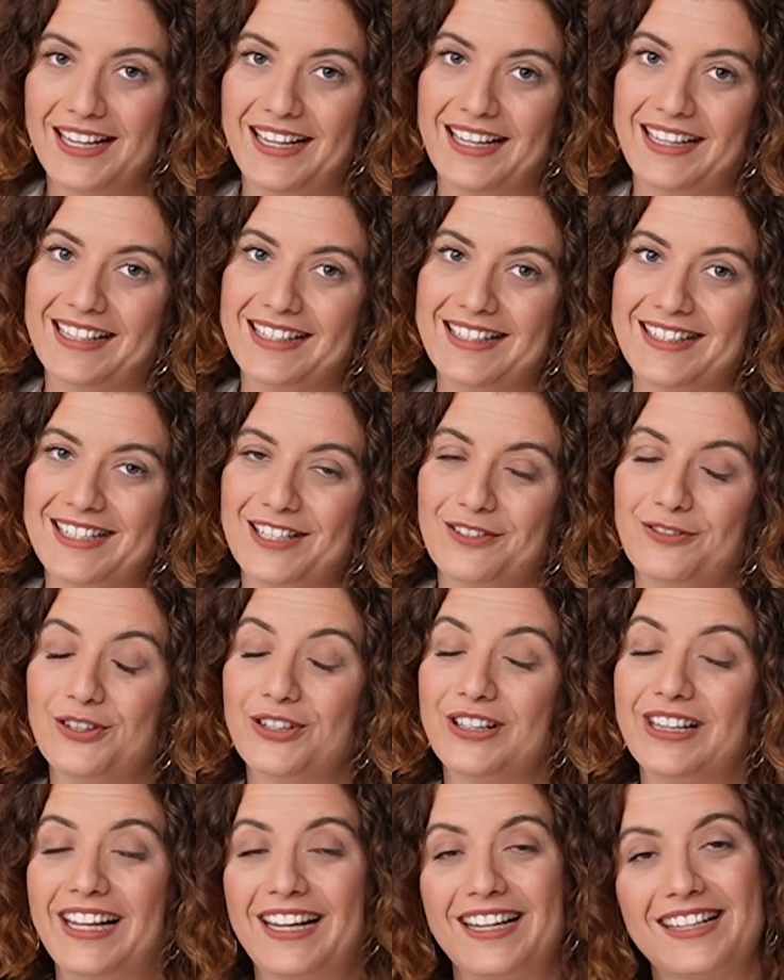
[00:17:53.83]
And if you
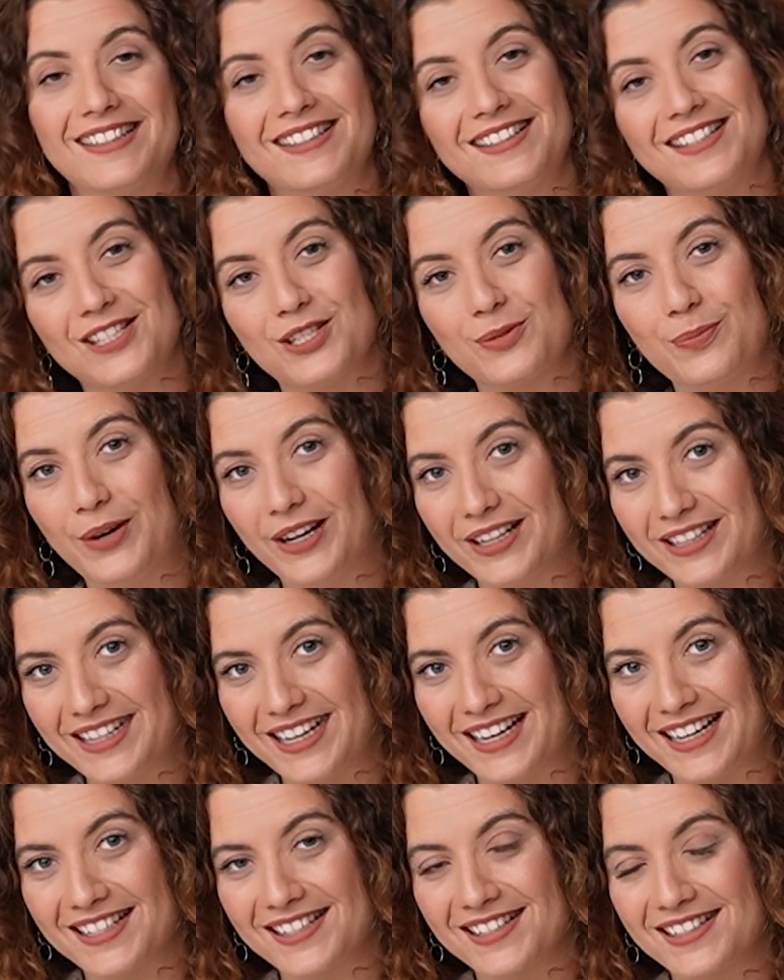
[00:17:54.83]
liked this
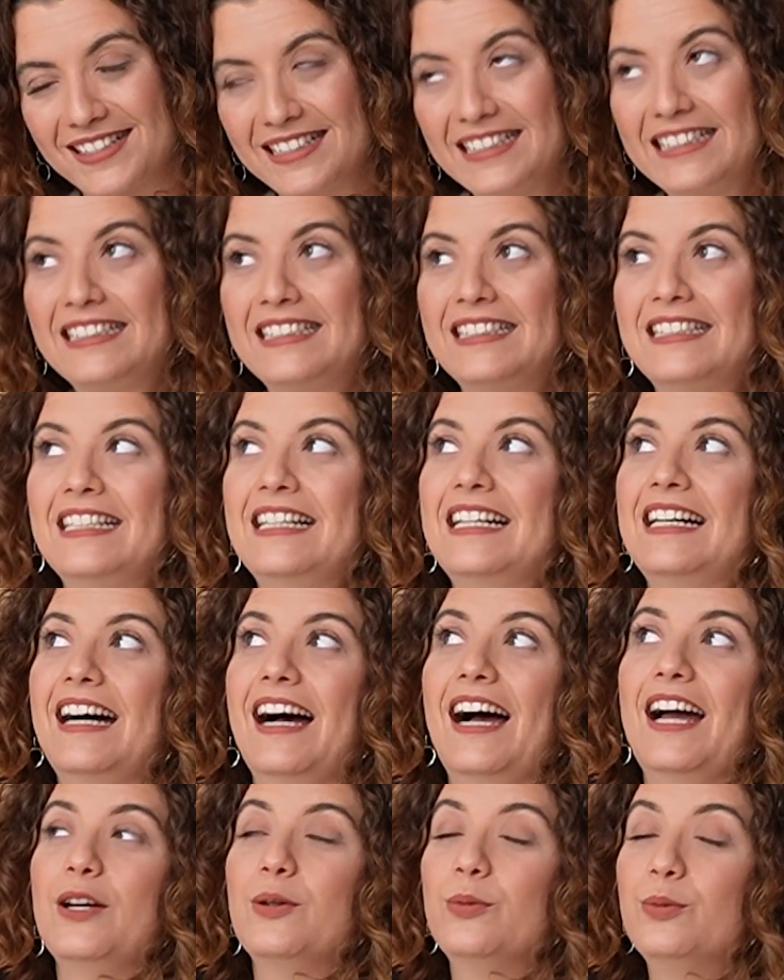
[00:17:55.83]
podcast,
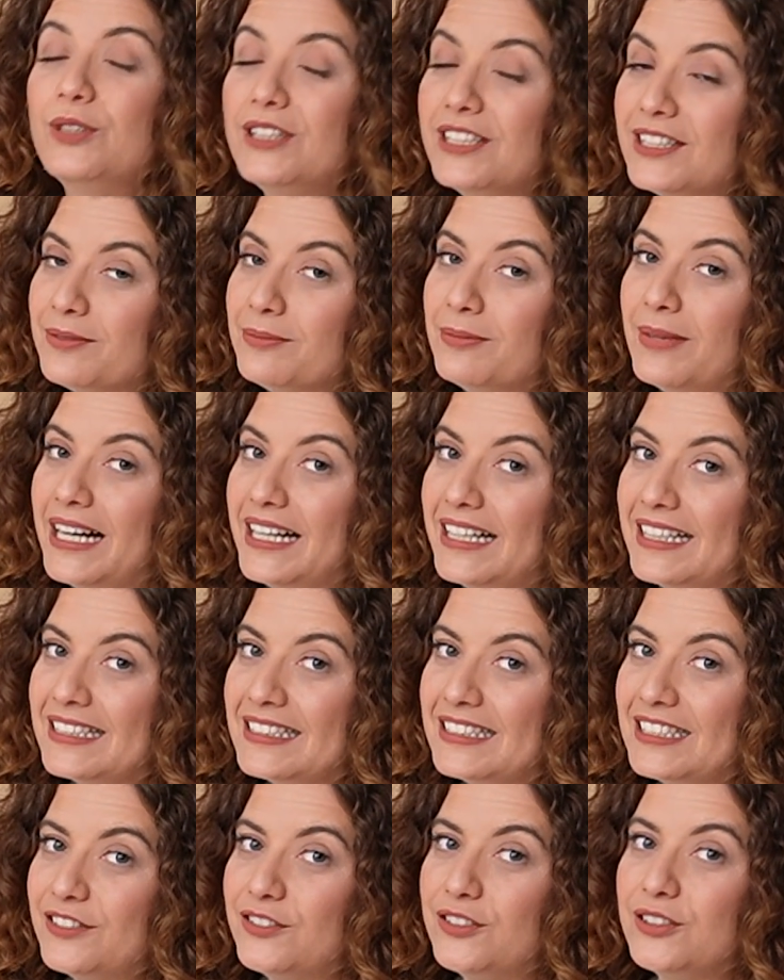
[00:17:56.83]
I wouldn't
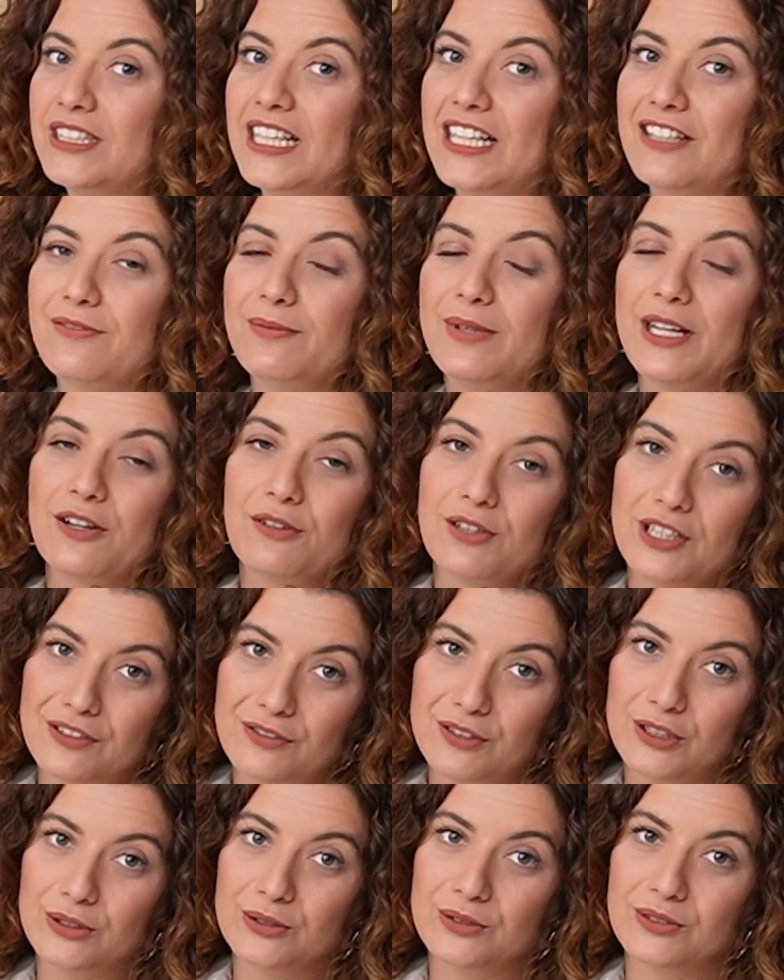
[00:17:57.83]
mind if you gave me a
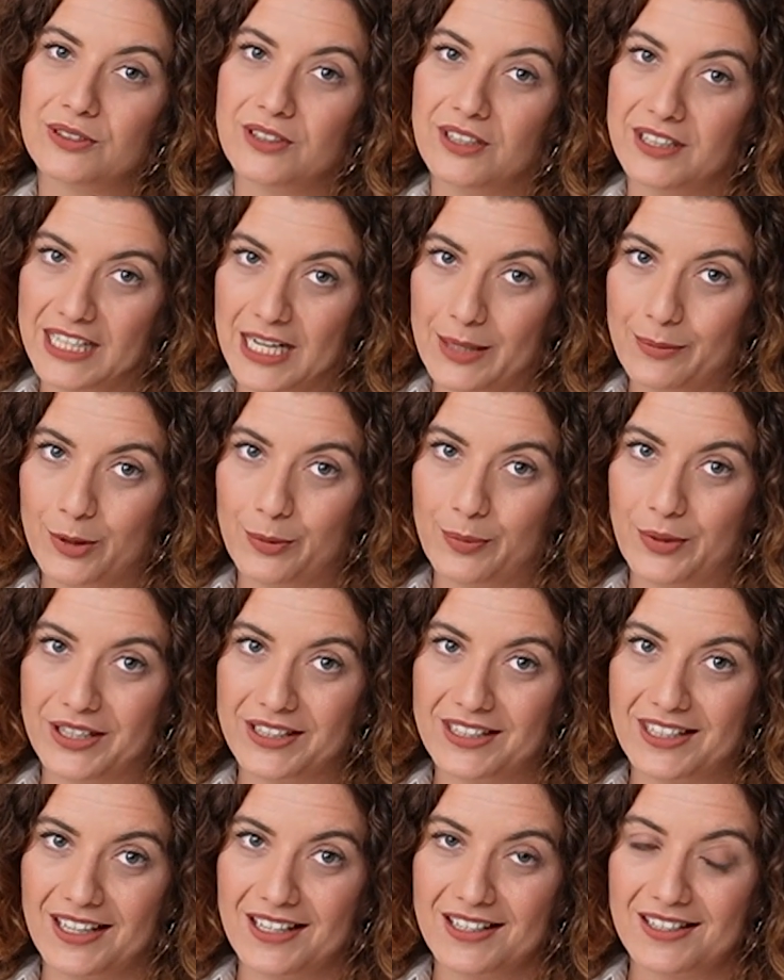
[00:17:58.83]
review on Apple
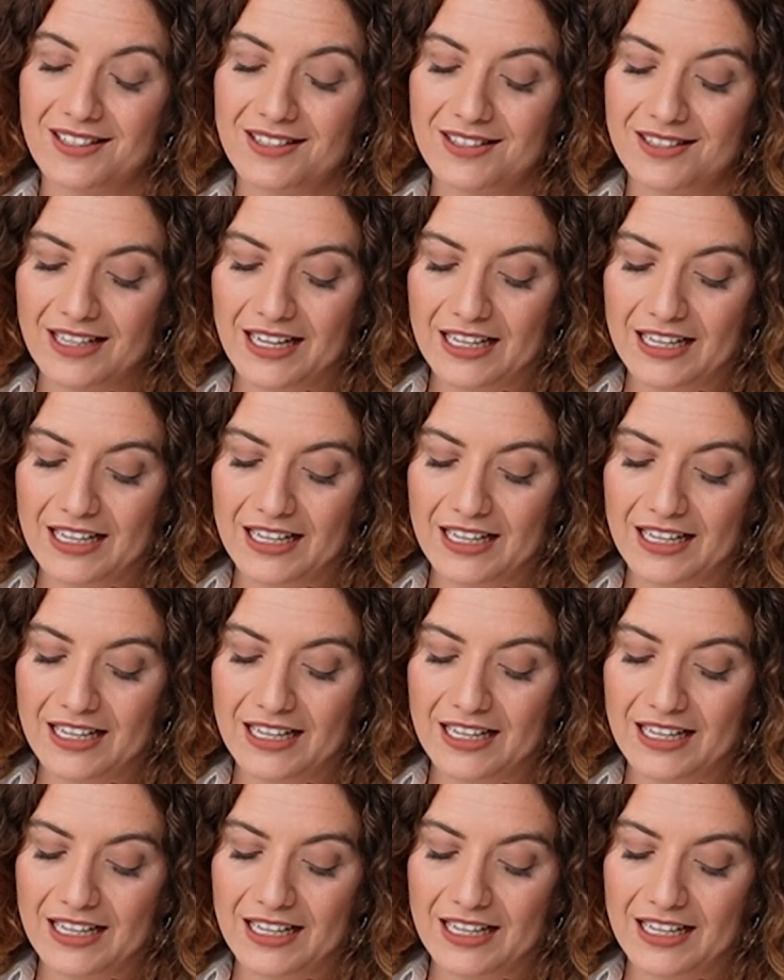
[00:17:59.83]
Podcasts.